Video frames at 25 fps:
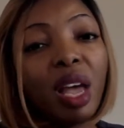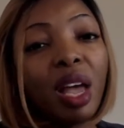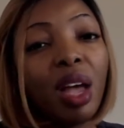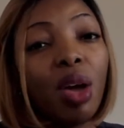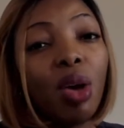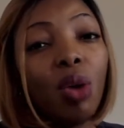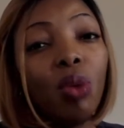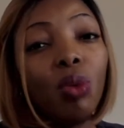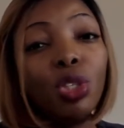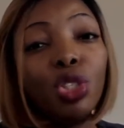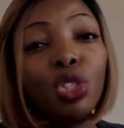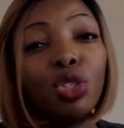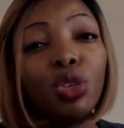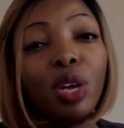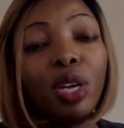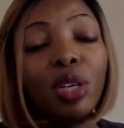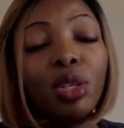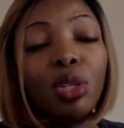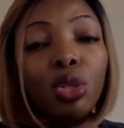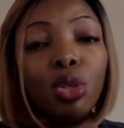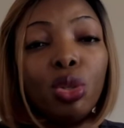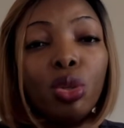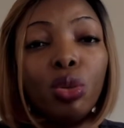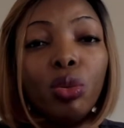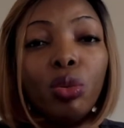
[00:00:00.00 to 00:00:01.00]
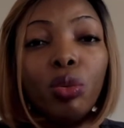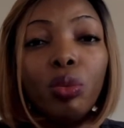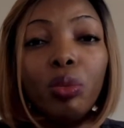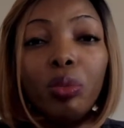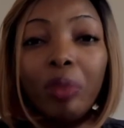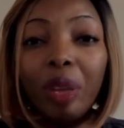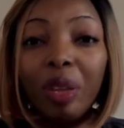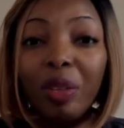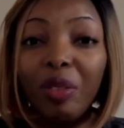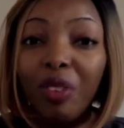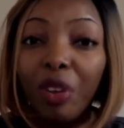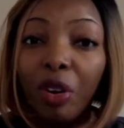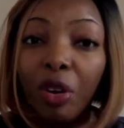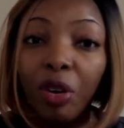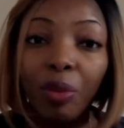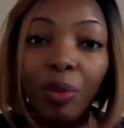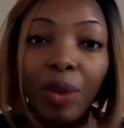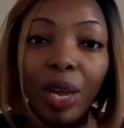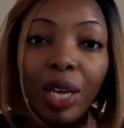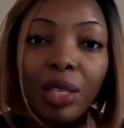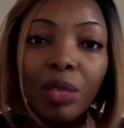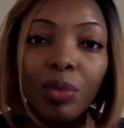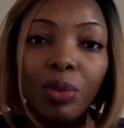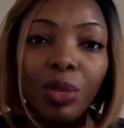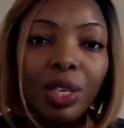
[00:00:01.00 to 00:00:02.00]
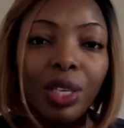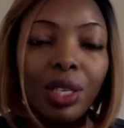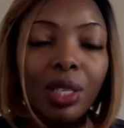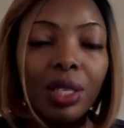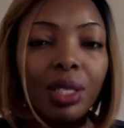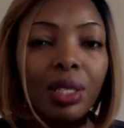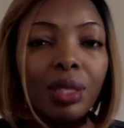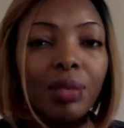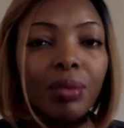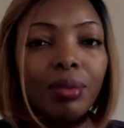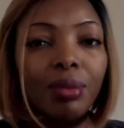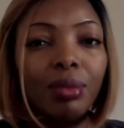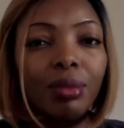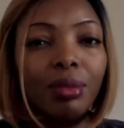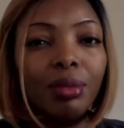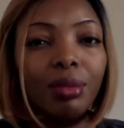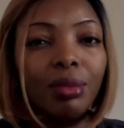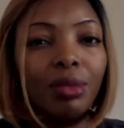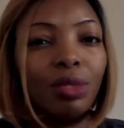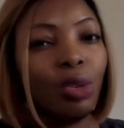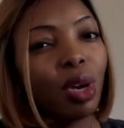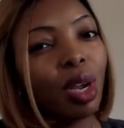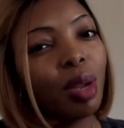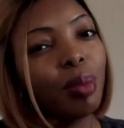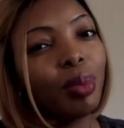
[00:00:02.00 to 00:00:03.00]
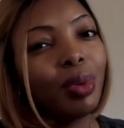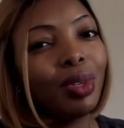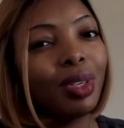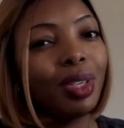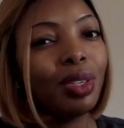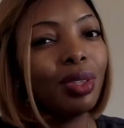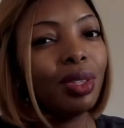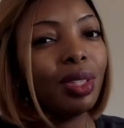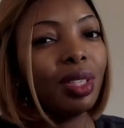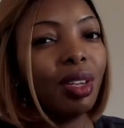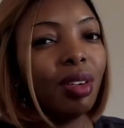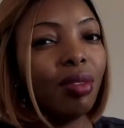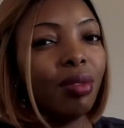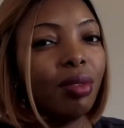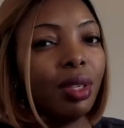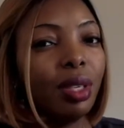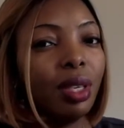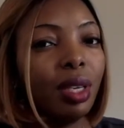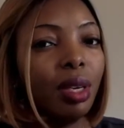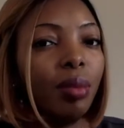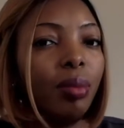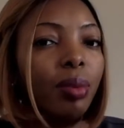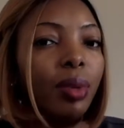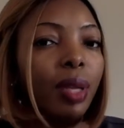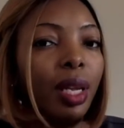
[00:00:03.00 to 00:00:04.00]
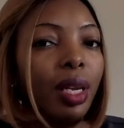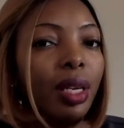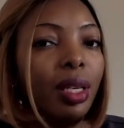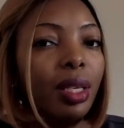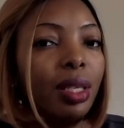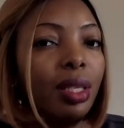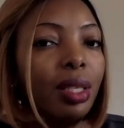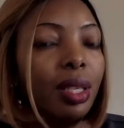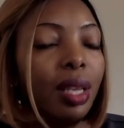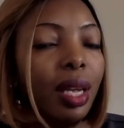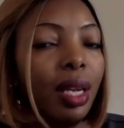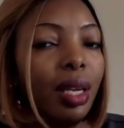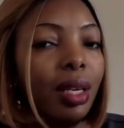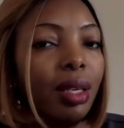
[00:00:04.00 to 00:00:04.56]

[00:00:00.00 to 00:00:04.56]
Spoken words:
I always try to do my very best, because try putting yourself in their place, like